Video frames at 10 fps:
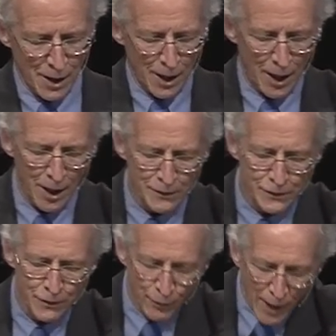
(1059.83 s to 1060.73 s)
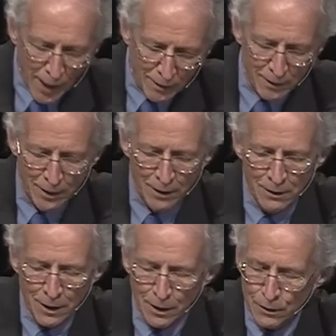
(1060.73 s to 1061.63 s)
as
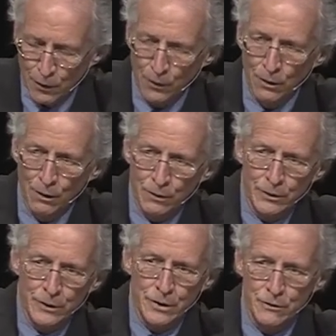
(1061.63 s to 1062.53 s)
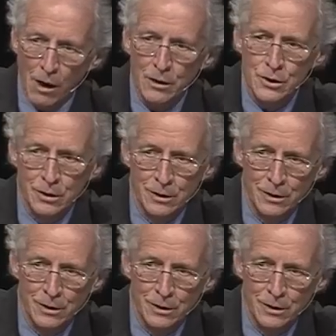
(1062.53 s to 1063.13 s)
threatening eternal destruction.